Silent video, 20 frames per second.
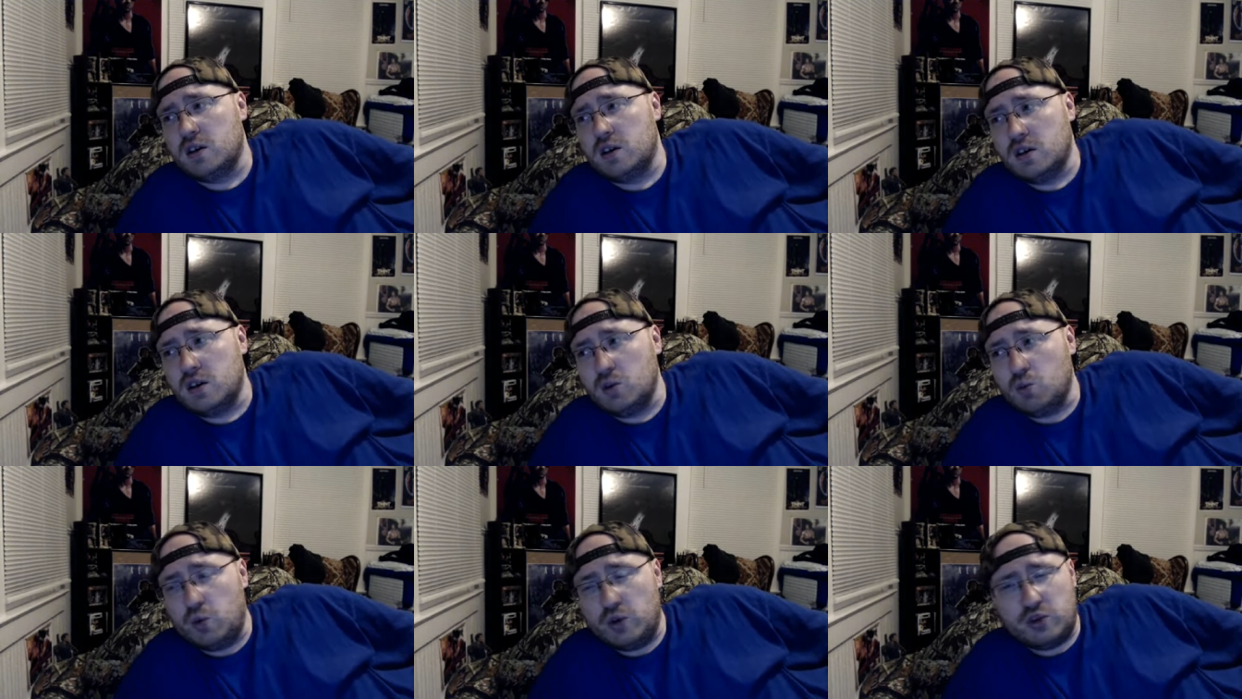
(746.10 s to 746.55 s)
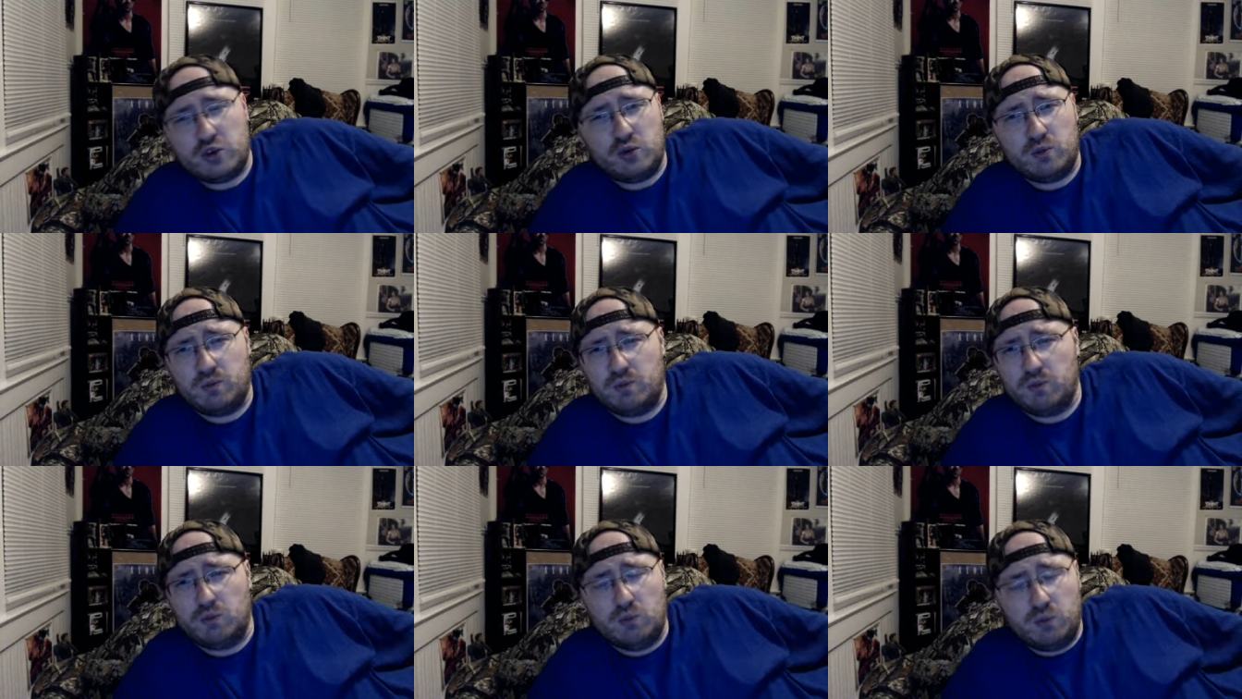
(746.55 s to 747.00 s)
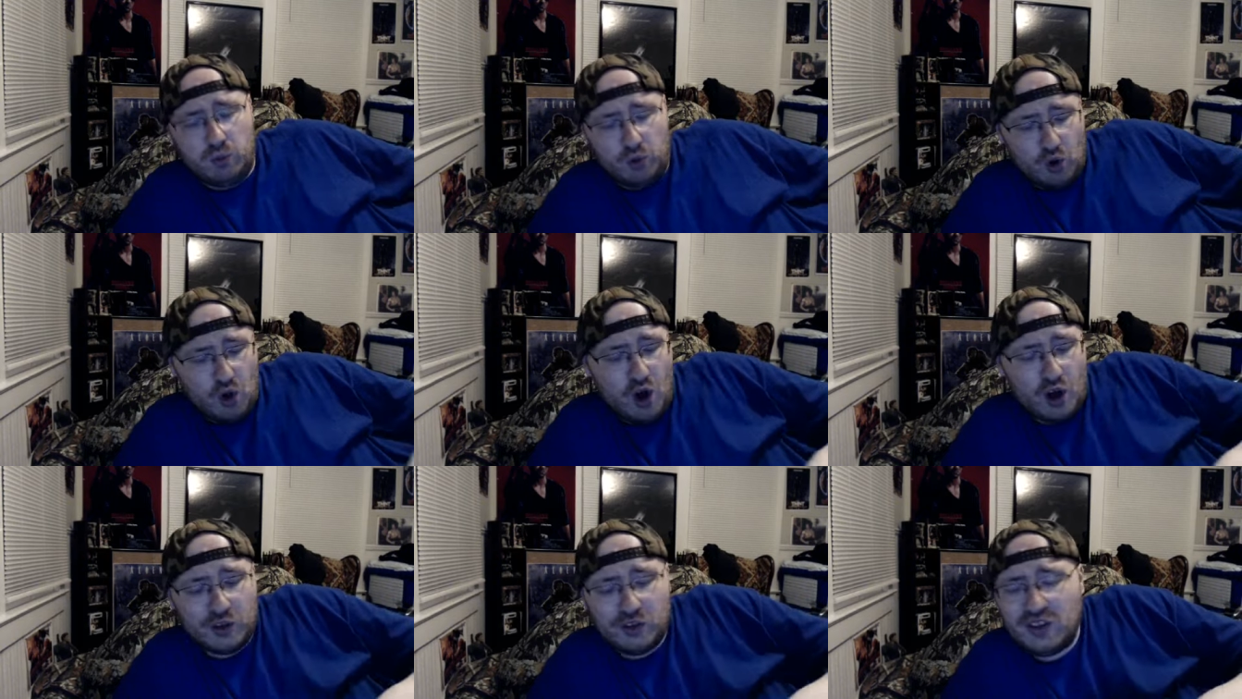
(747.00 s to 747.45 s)
which
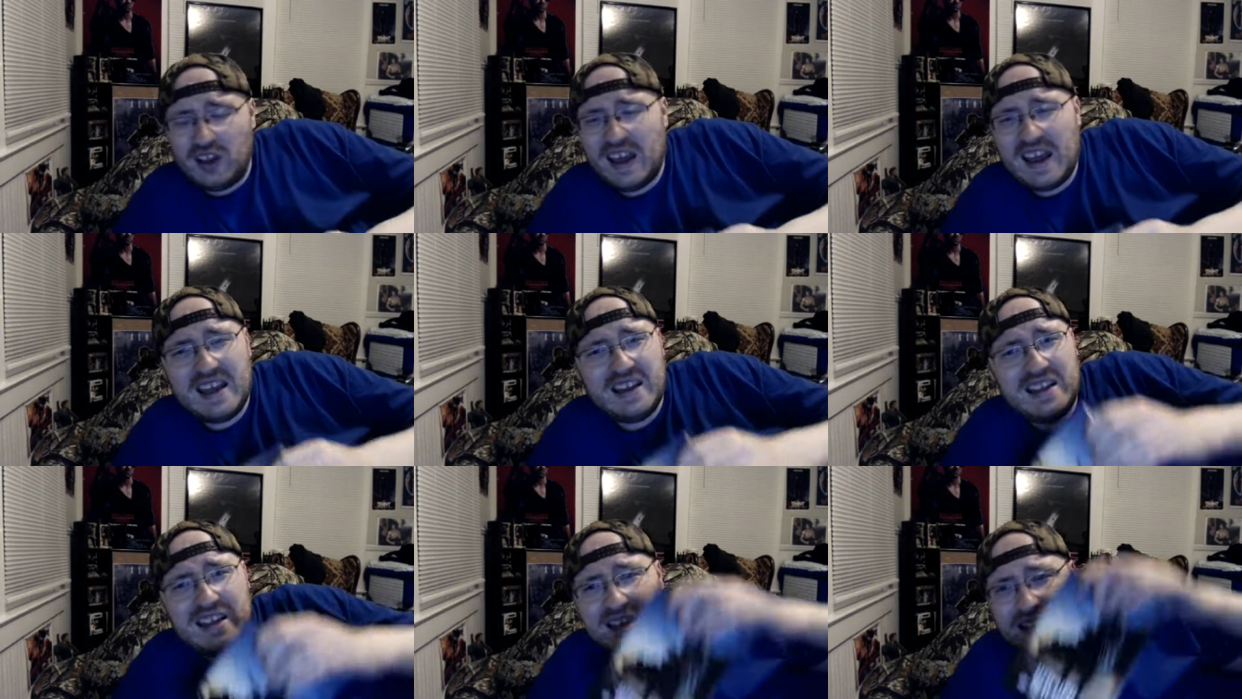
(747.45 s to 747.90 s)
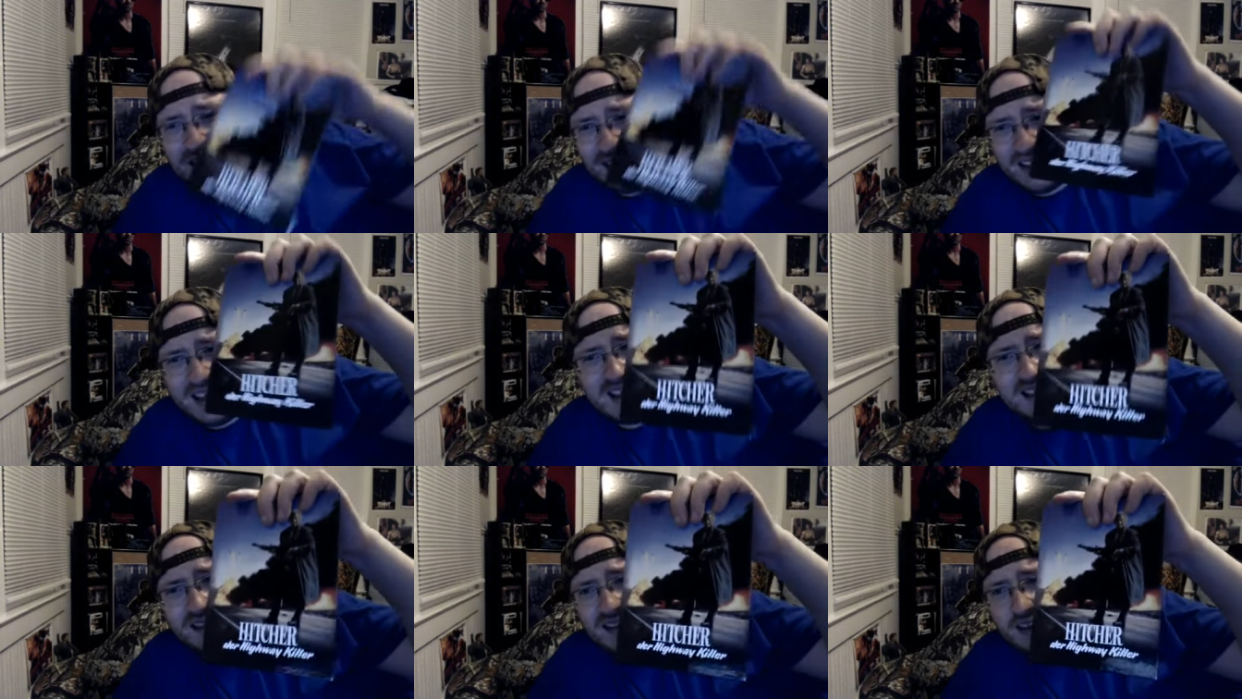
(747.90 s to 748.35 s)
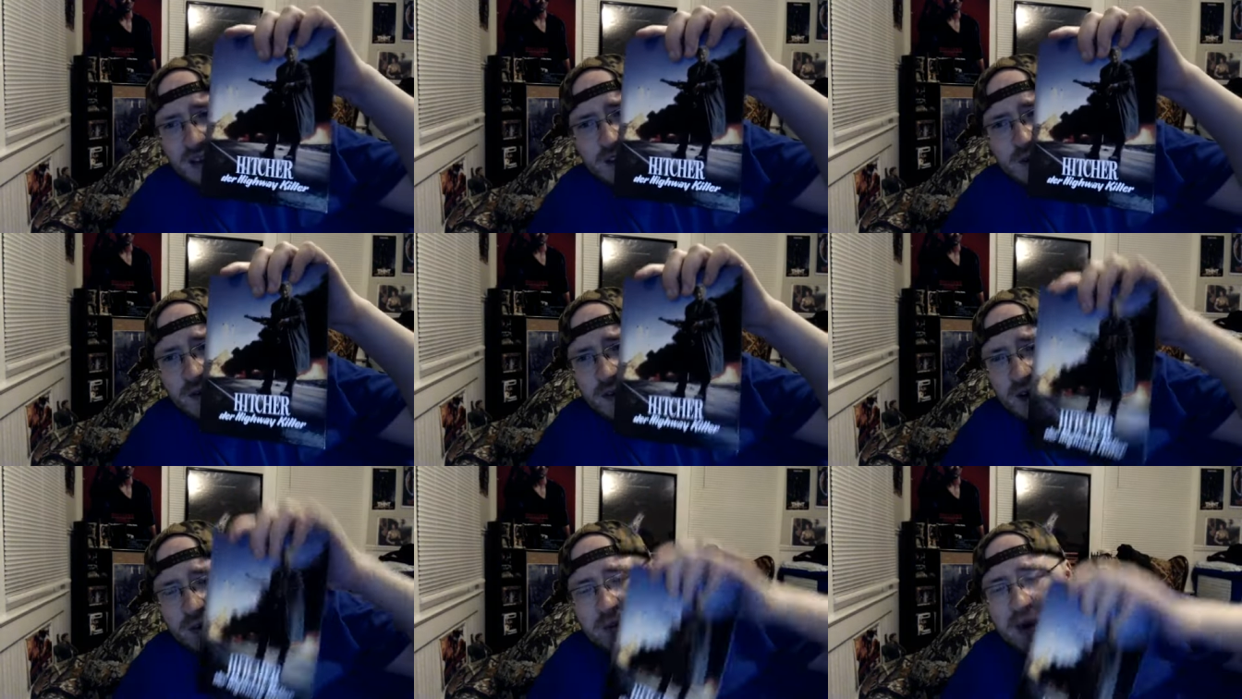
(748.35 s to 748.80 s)
lost any intent this
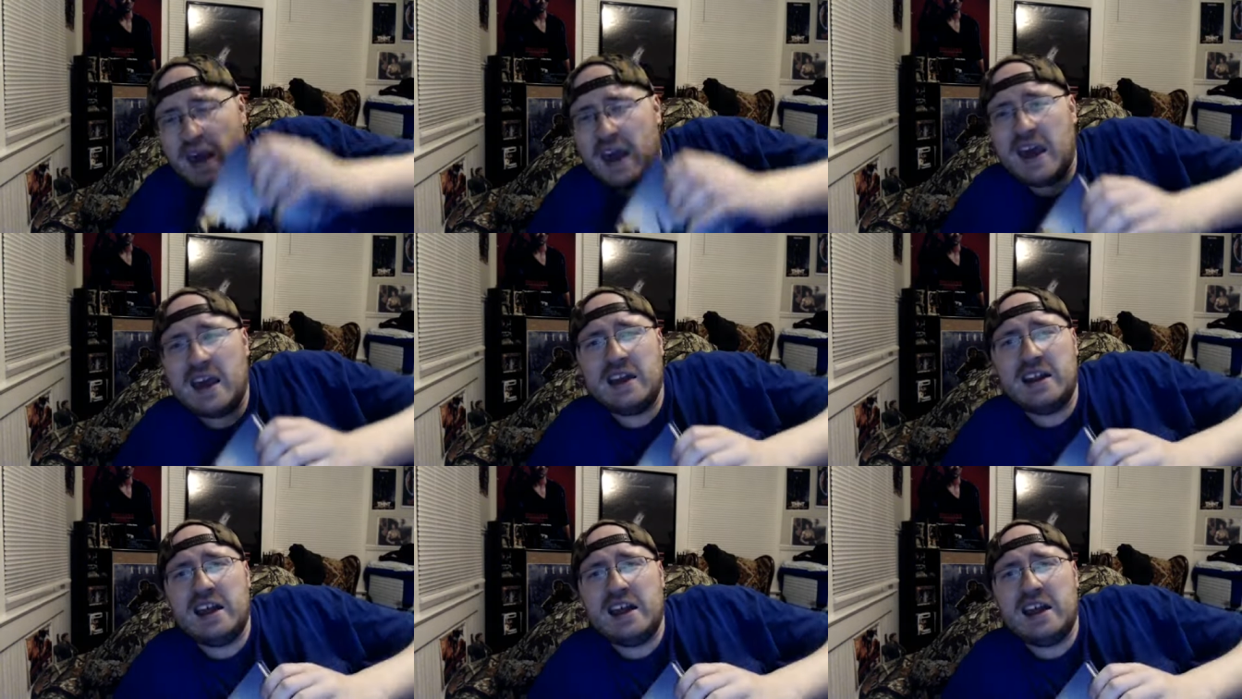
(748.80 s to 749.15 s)
film had,